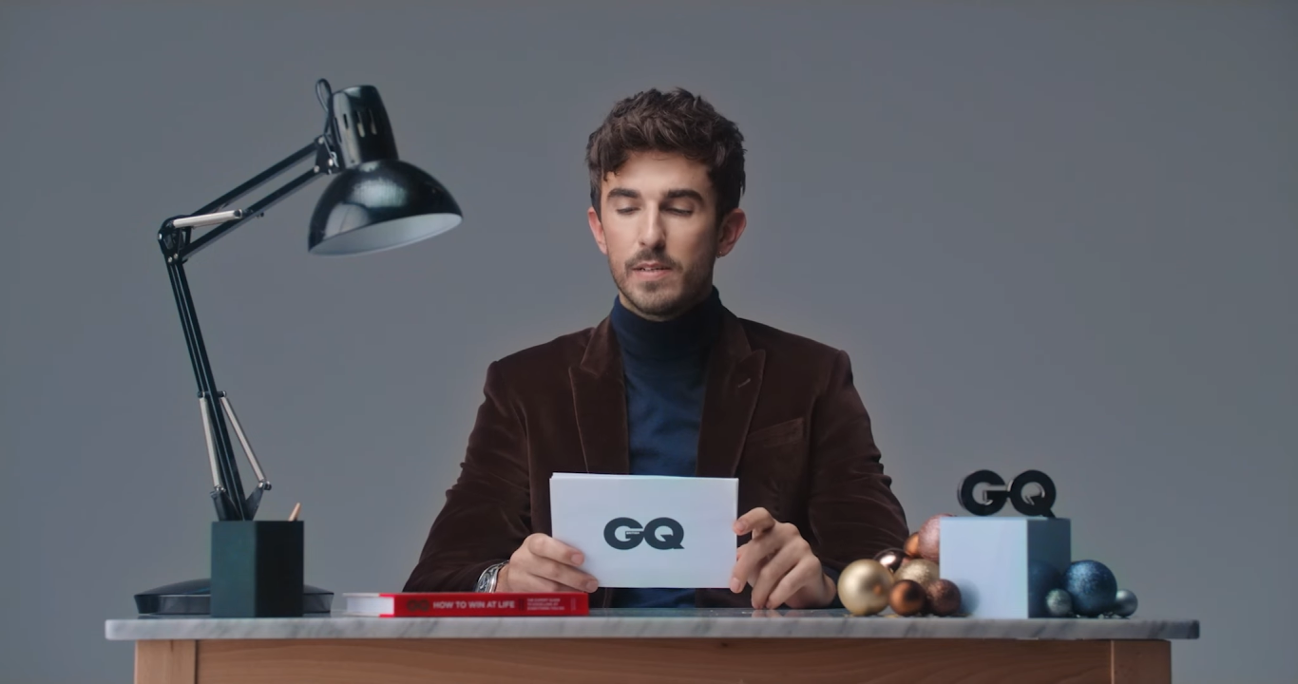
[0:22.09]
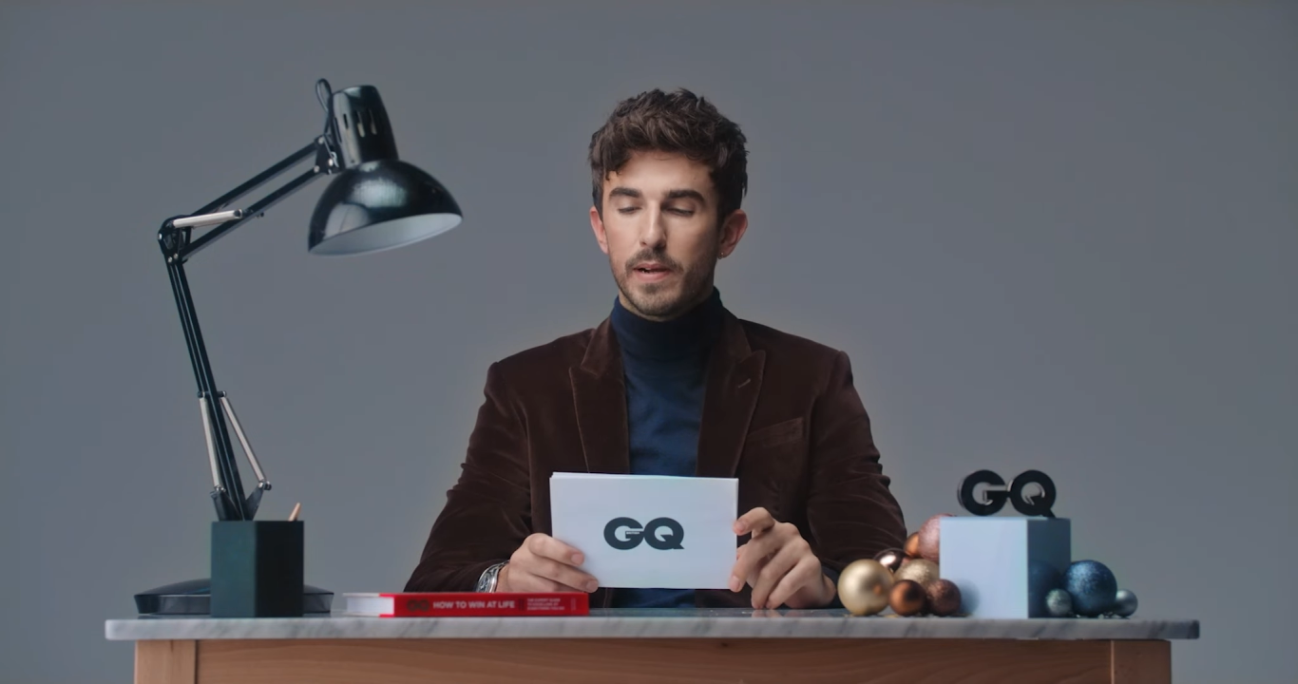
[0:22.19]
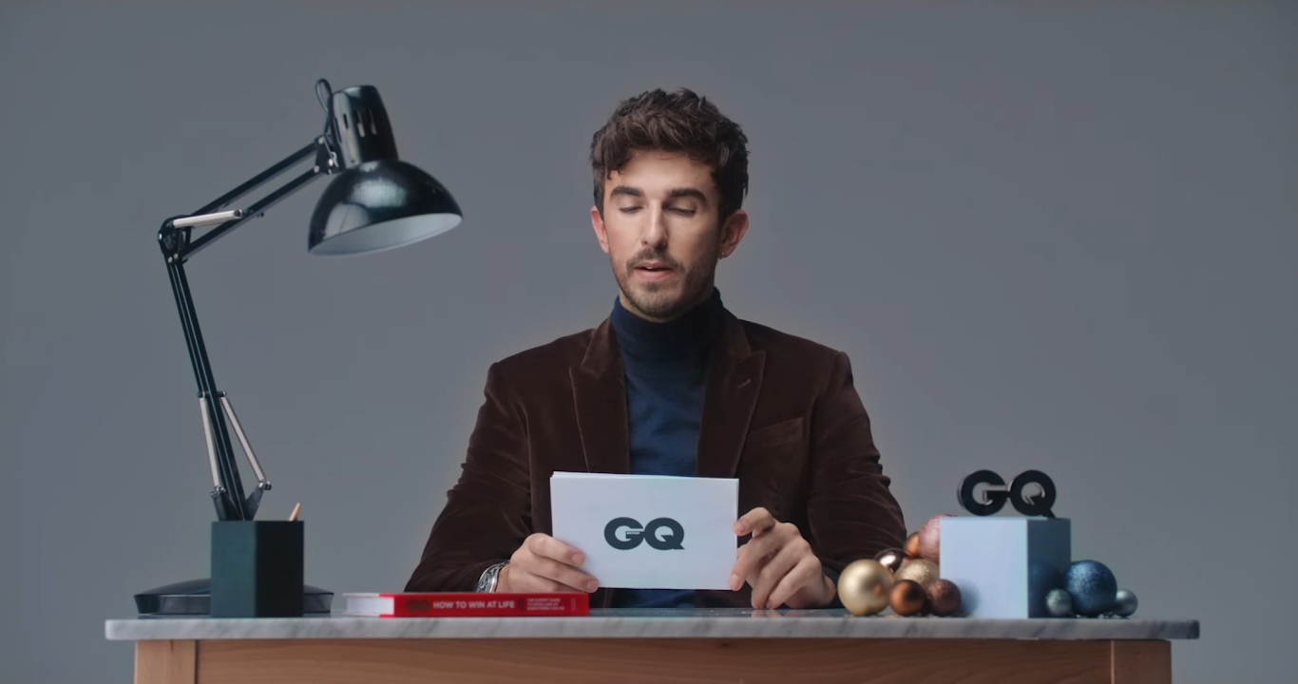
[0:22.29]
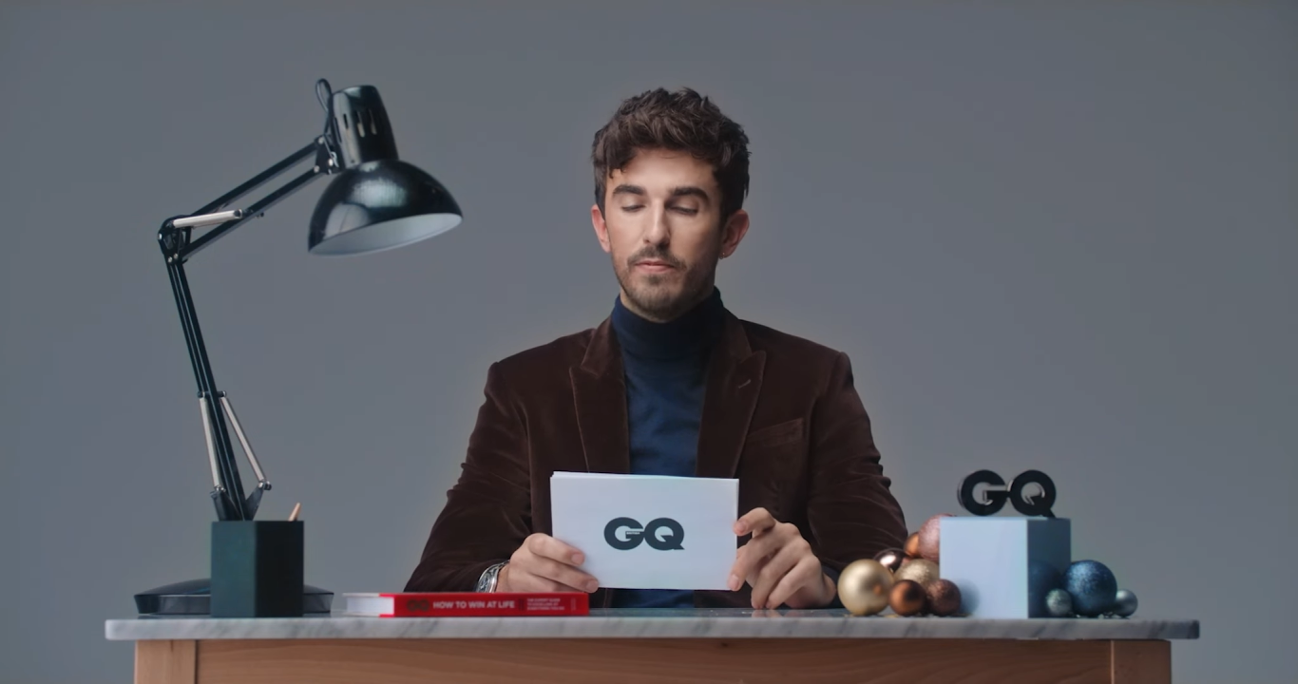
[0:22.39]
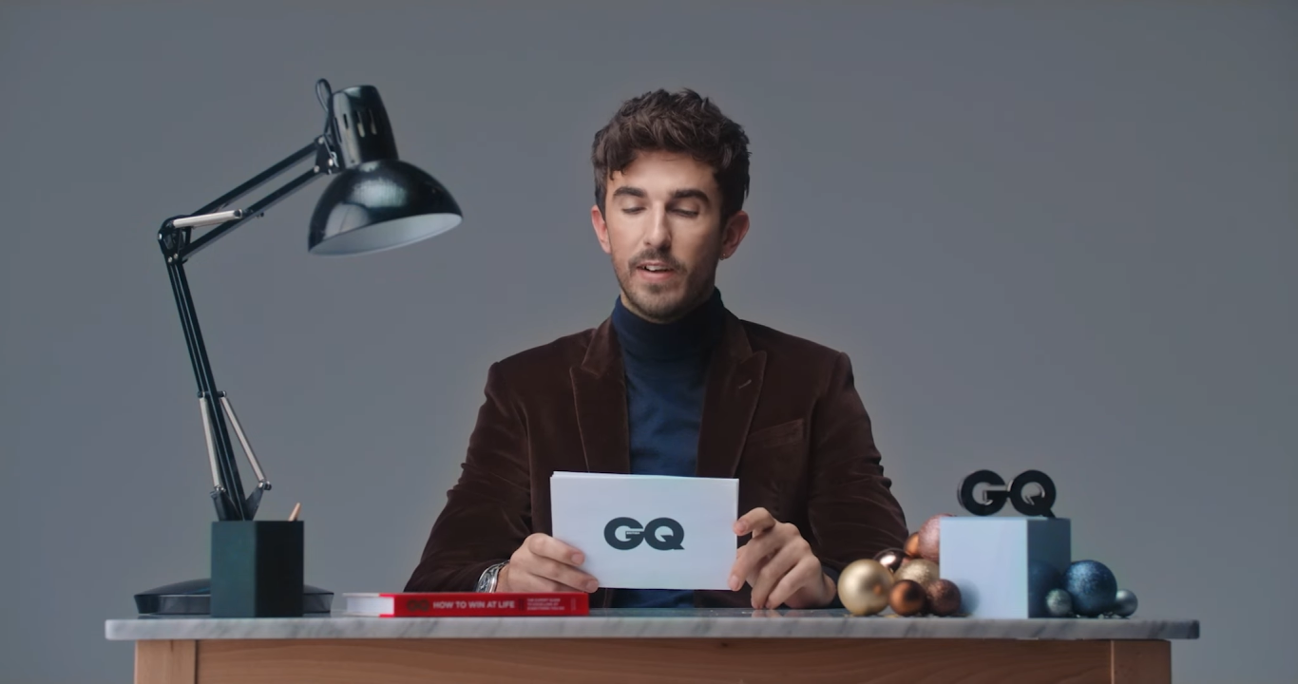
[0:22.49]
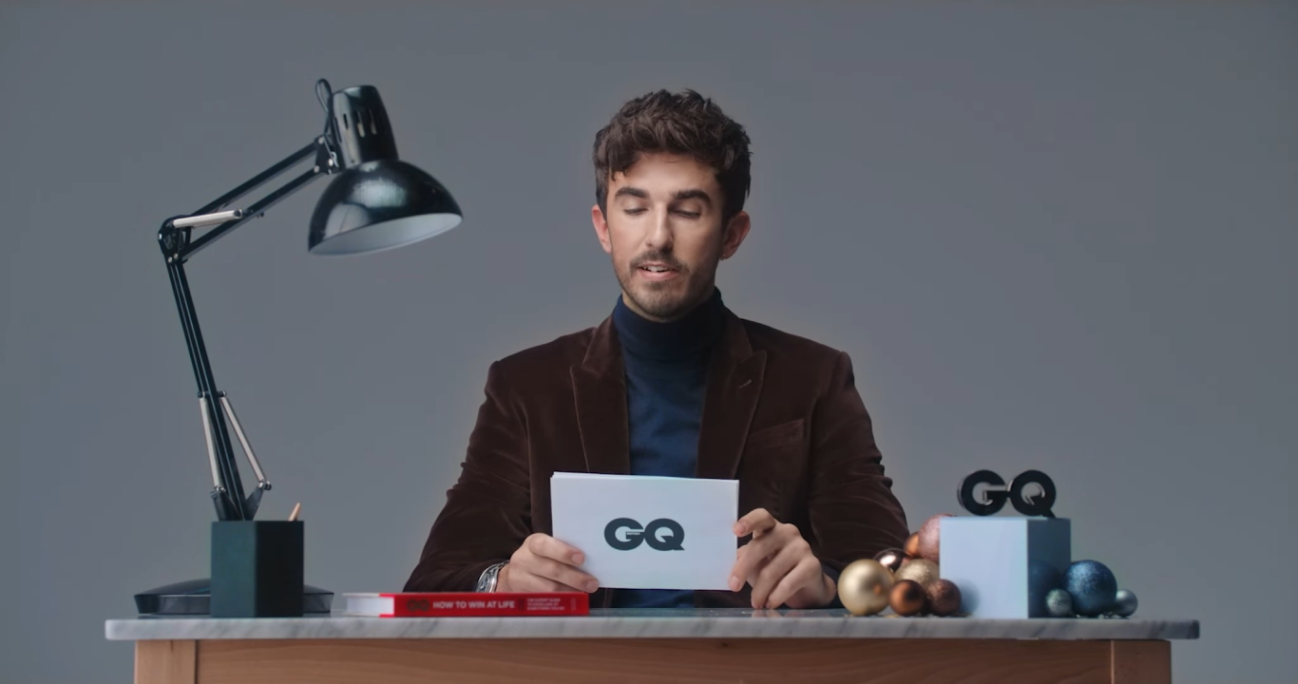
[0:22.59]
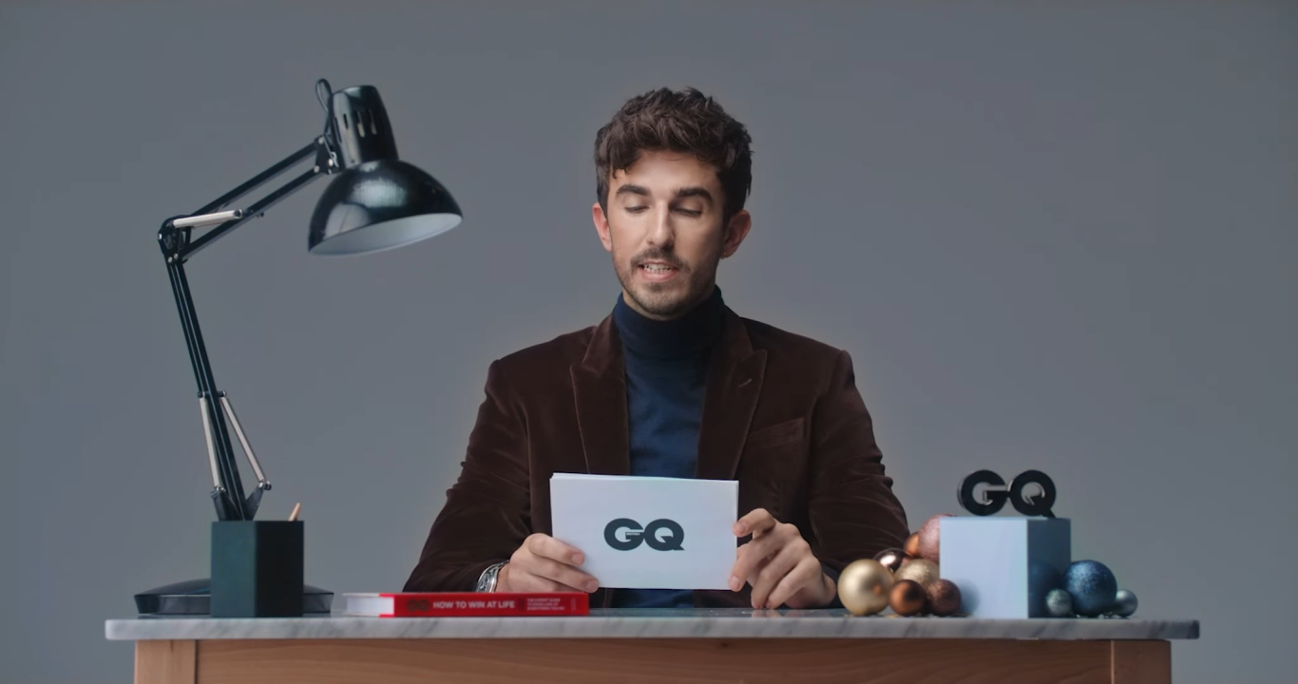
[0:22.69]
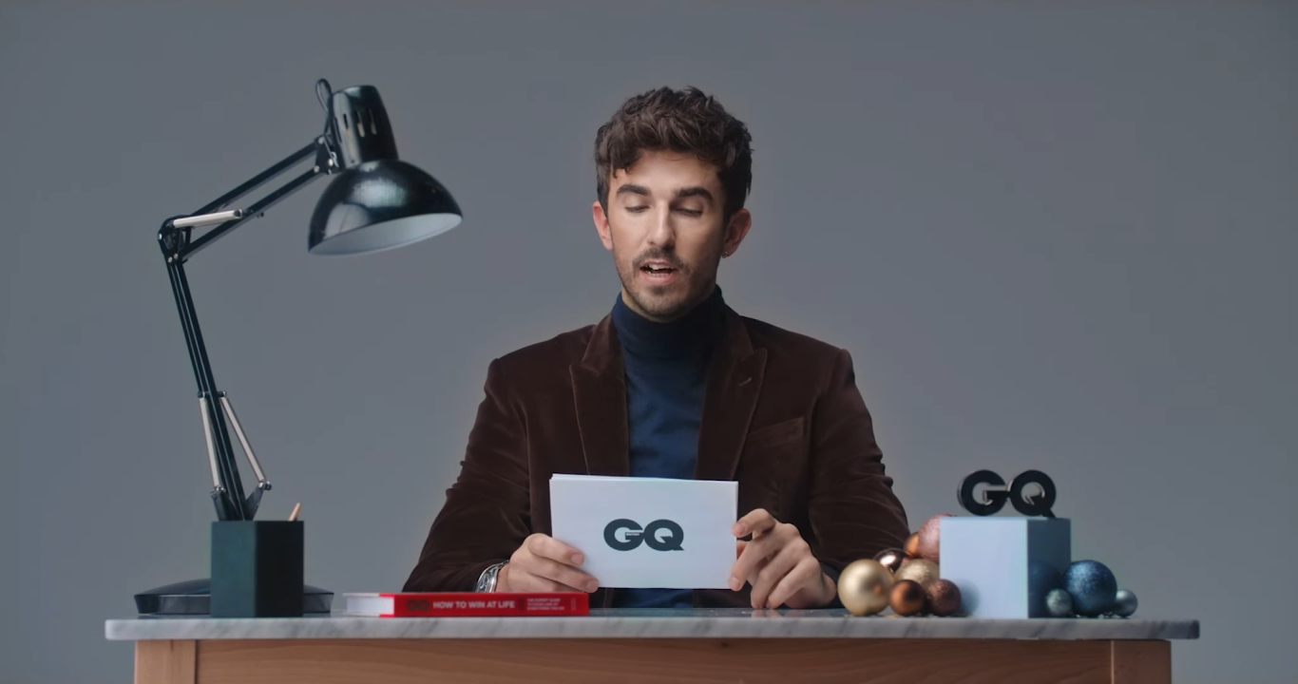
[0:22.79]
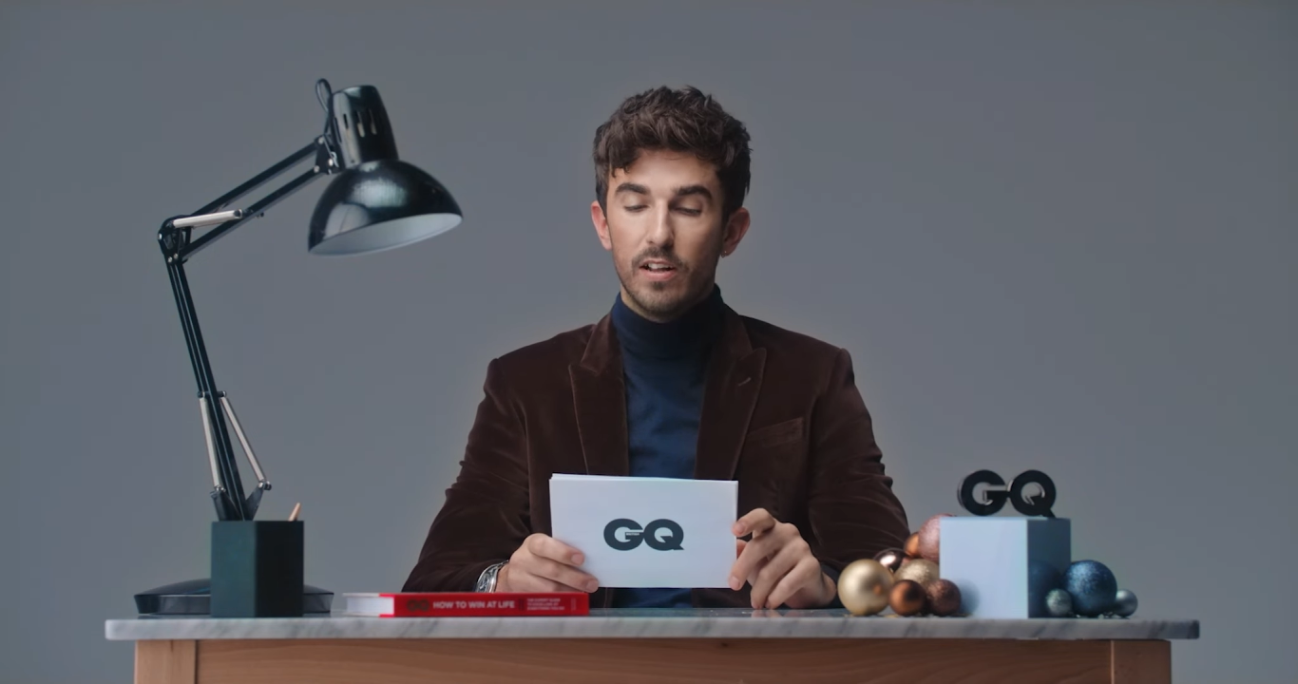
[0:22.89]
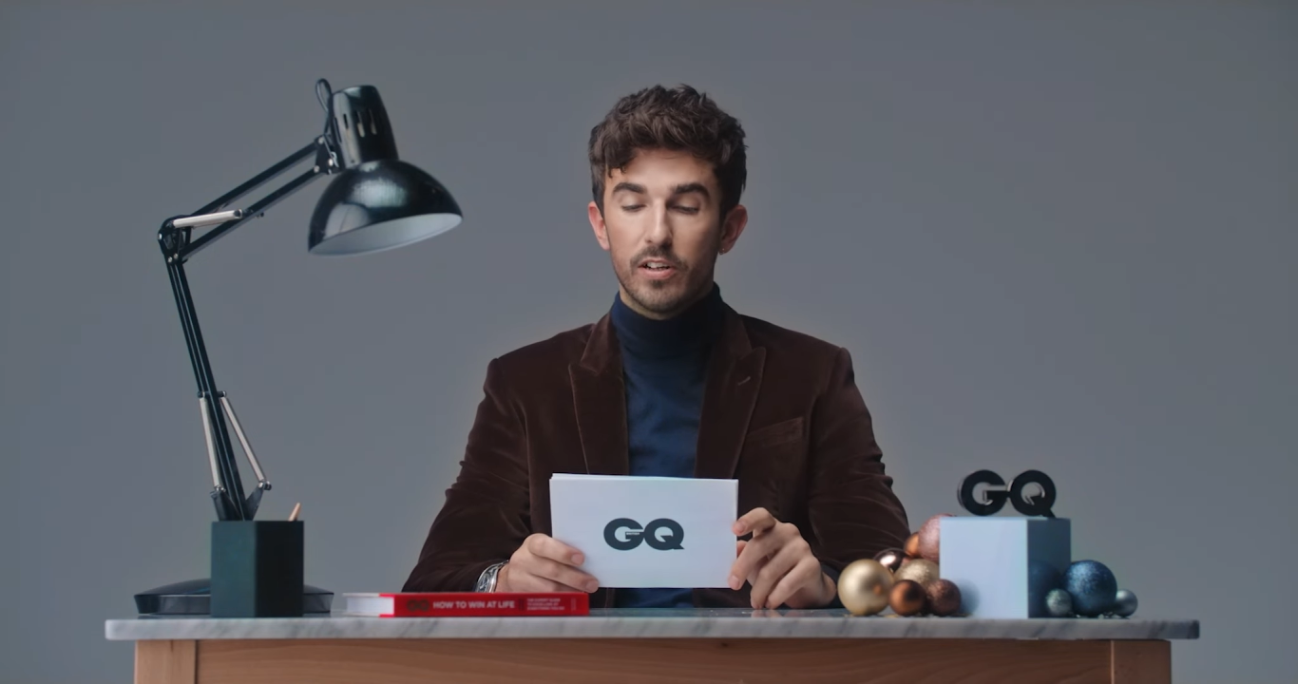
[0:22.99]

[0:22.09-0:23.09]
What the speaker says: become very dull